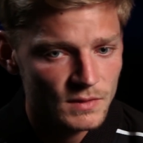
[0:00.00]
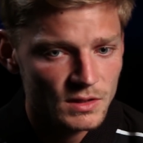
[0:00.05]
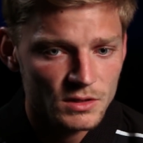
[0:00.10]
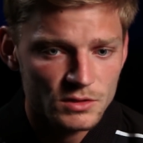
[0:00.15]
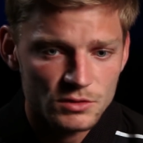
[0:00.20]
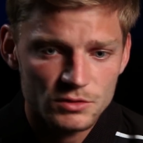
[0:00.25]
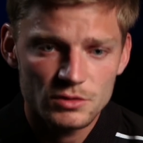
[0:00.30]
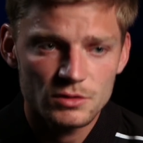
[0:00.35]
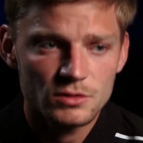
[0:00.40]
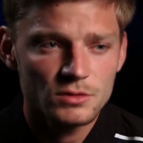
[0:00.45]

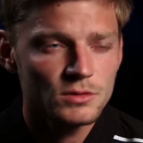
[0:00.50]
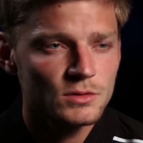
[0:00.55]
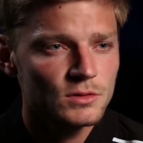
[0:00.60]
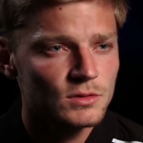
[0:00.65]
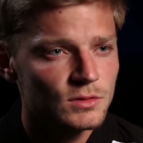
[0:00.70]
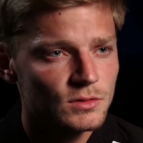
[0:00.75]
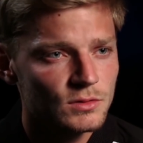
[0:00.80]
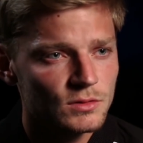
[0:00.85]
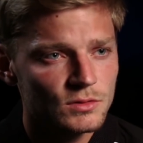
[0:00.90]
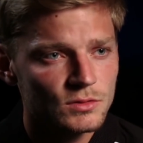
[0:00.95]

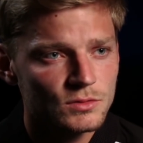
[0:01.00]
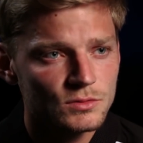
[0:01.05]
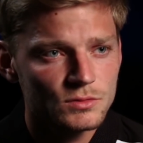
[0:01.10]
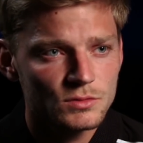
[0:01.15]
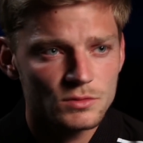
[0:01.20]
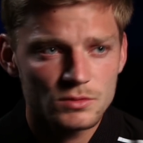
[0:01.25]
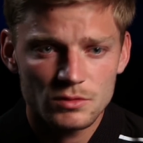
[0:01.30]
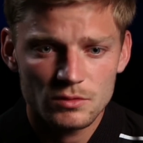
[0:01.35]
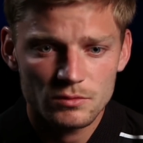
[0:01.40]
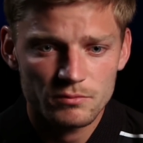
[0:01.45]
injured or
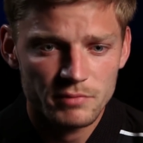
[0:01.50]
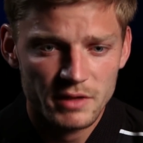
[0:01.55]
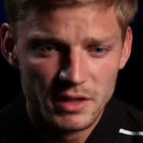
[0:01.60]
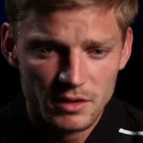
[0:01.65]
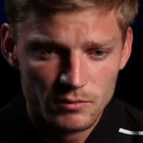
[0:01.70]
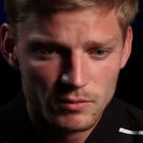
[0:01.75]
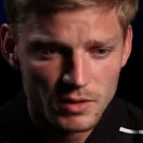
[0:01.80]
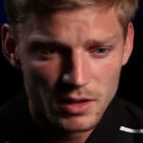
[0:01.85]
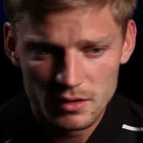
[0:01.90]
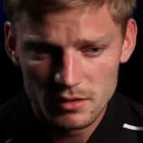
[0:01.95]
you don't
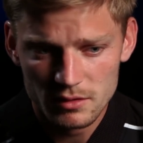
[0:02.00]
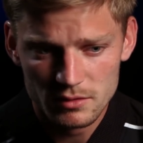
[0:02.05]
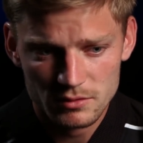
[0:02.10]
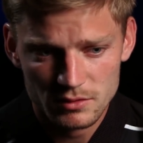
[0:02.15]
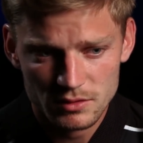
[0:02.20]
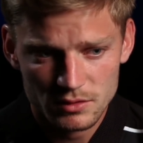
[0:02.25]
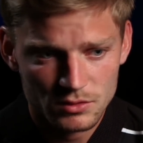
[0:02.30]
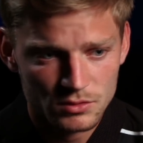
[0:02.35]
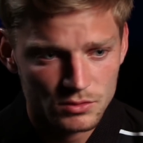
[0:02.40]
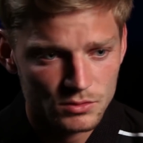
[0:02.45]
play well,
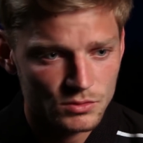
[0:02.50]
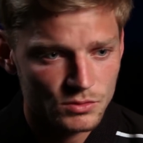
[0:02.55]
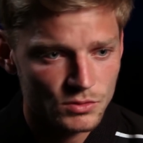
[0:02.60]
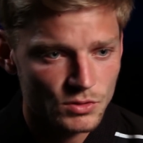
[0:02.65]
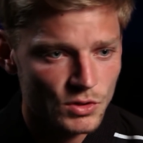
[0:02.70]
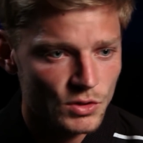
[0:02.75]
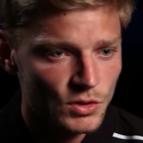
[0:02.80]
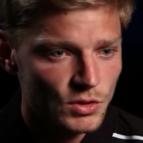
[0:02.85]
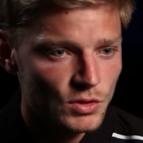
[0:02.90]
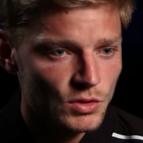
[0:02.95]
you
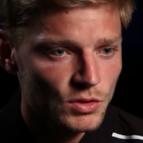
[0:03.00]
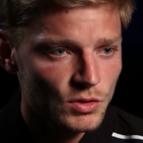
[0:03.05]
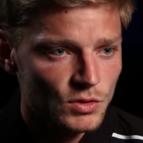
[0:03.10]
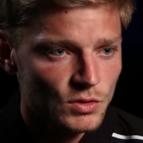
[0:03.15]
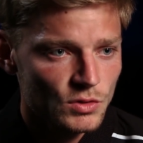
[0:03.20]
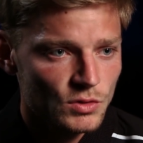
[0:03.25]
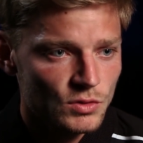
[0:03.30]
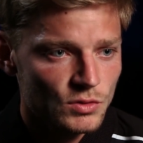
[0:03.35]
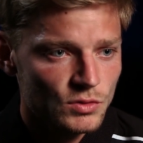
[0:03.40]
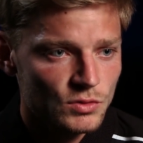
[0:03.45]

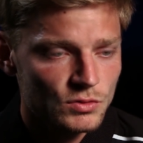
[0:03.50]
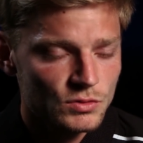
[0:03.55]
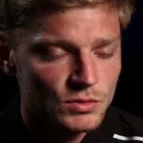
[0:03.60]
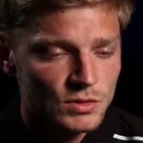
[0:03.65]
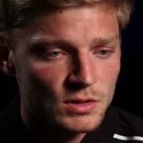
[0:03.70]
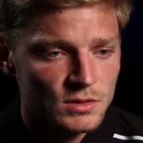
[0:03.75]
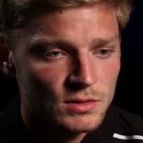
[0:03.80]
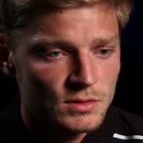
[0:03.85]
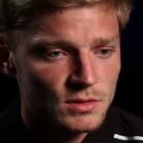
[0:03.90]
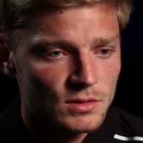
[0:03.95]

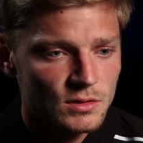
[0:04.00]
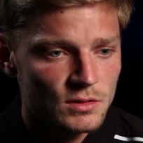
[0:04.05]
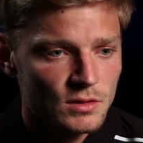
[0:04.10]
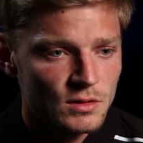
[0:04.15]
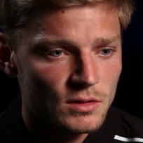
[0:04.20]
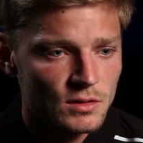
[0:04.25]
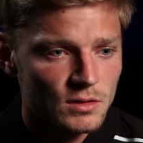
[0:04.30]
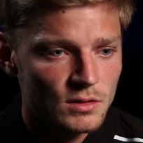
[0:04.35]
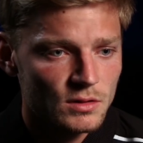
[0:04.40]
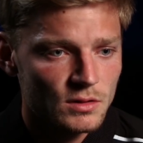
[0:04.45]
just
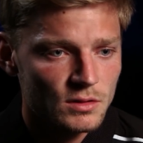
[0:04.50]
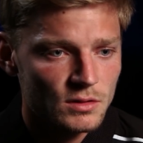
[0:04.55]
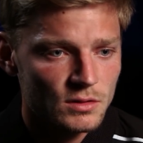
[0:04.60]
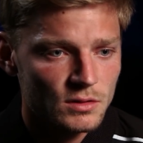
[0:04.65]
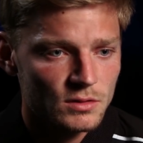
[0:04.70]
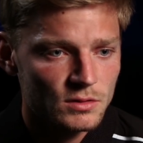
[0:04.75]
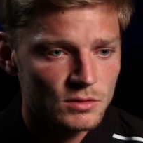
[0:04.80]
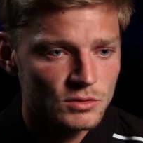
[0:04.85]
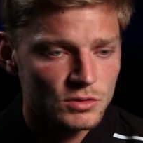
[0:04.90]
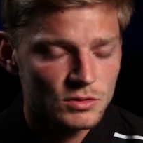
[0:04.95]

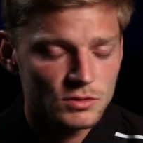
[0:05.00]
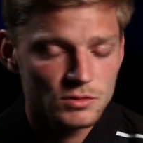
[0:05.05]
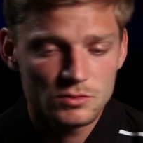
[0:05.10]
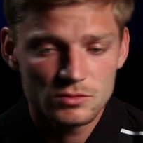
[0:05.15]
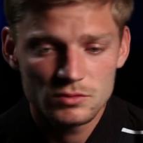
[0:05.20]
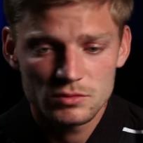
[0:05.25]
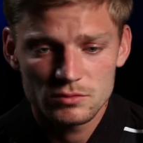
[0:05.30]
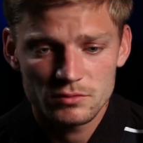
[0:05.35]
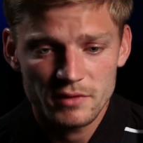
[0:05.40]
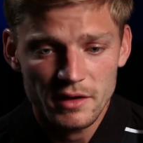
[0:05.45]

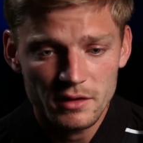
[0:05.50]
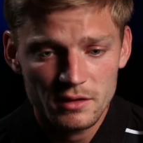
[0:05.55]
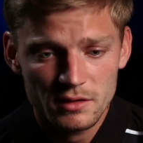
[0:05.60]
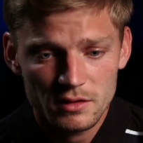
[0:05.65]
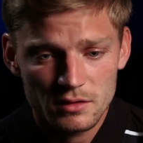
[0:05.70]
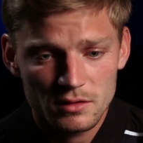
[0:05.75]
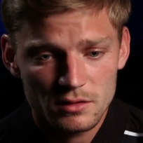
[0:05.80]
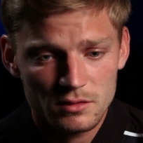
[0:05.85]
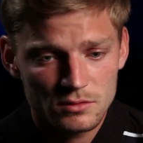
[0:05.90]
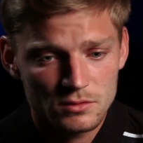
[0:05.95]
lose your
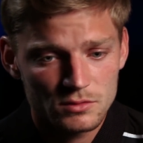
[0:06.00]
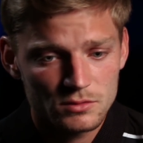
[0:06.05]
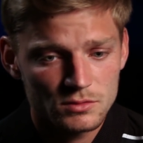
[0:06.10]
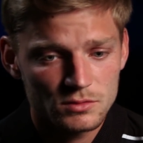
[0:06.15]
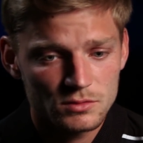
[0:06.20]
ranking, and